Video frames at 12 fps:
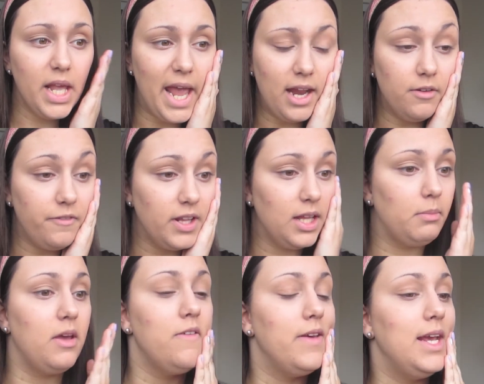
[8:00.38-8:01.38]
And feeling
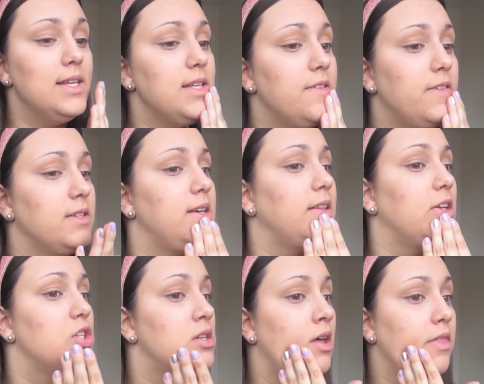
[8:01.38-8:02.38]
my face, it feels like
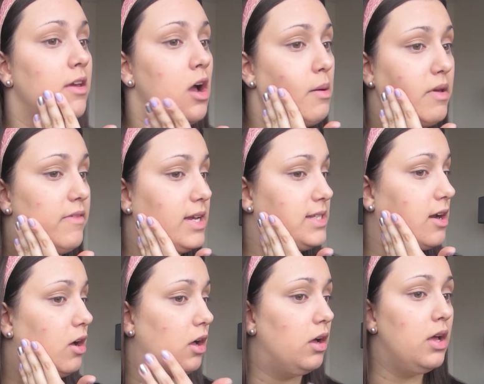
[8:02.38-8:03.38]
there's nothing on my face at
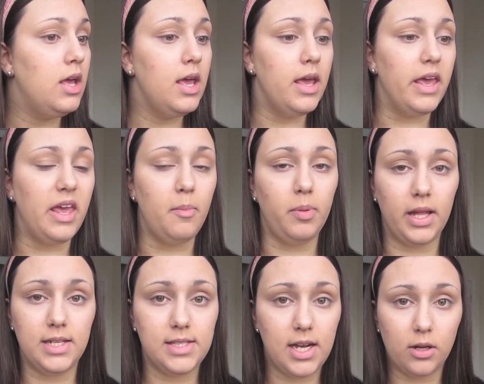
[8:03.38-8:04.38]
all. It
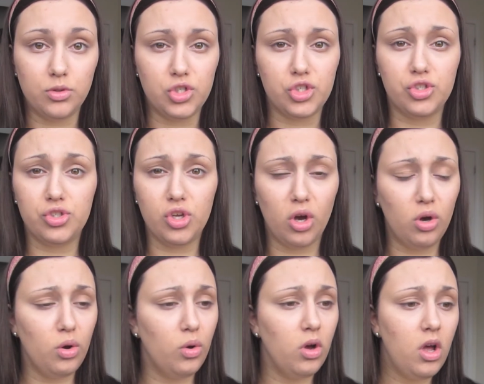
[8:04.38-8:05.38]
blends it out
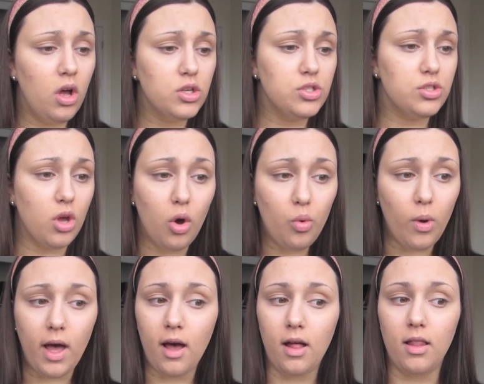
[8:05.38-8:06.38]
so
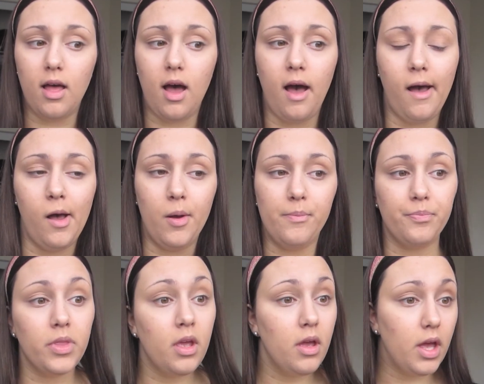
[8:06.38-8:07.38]
well.
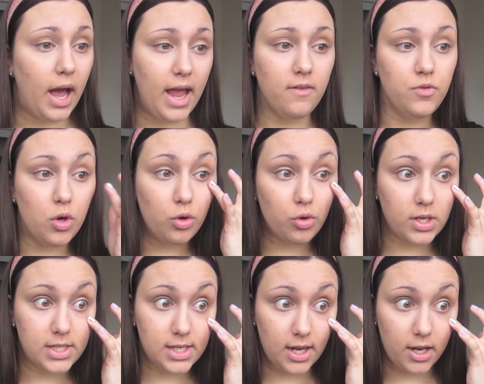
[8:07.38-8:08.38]
I have no
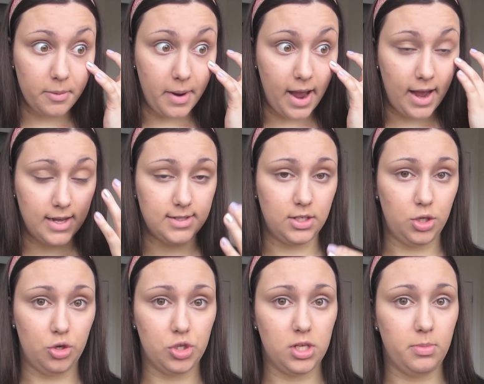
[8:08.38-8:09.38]
creasing under my eyes, and
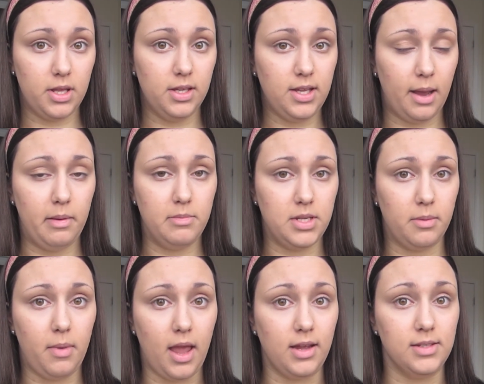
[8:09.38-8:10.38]
usually by the time I'm
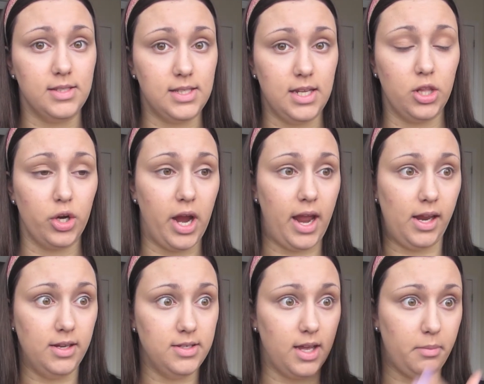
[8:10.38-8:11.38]
done my concealer
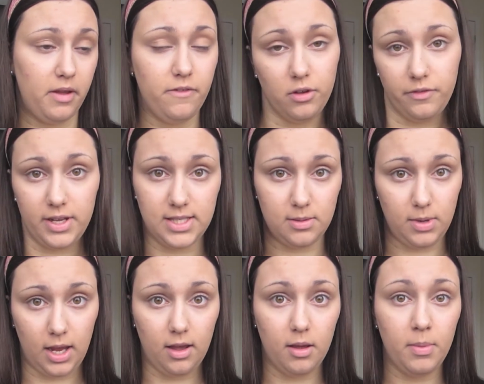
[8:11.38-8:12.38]
and done my full face of
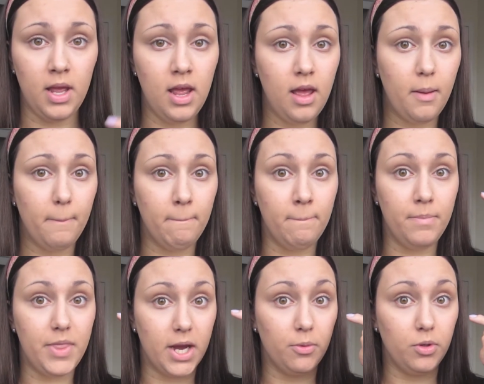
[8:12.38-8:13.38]
makeup,
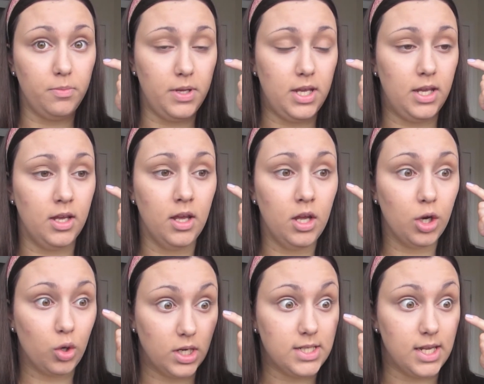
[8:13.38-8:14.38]
there would be
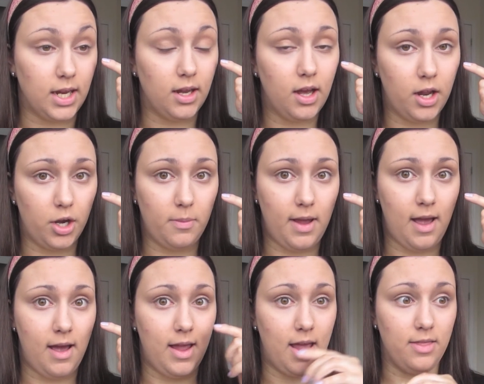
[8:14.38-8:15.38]
creasing under my
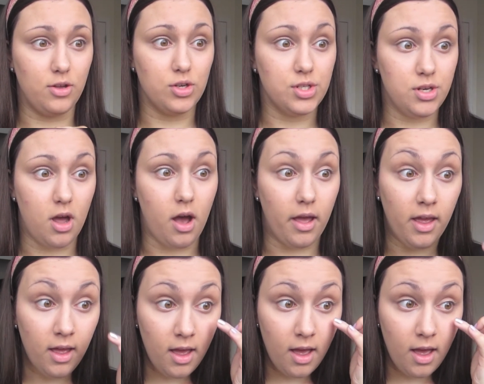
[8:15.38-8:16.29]
eye, and there's not.